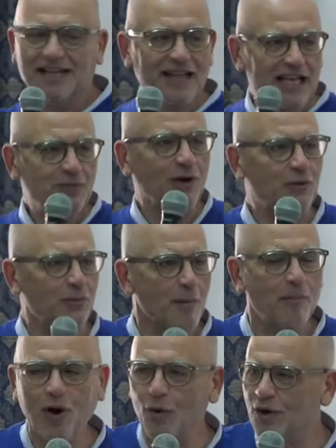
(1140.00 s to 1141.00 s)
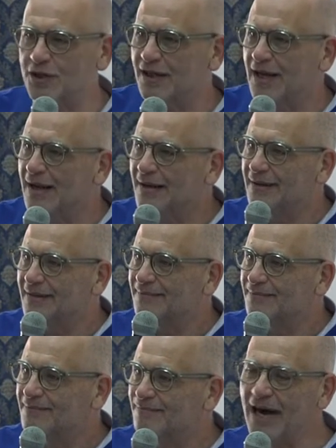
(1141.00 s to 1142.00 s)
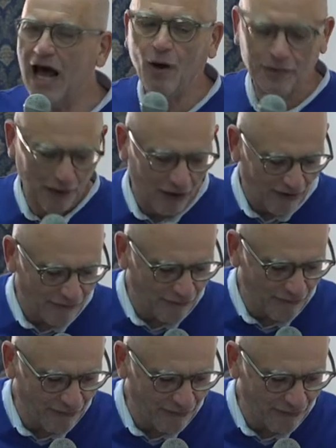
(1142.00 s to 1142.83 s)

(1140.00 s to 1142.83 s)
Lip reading: That's what Paul was proud of.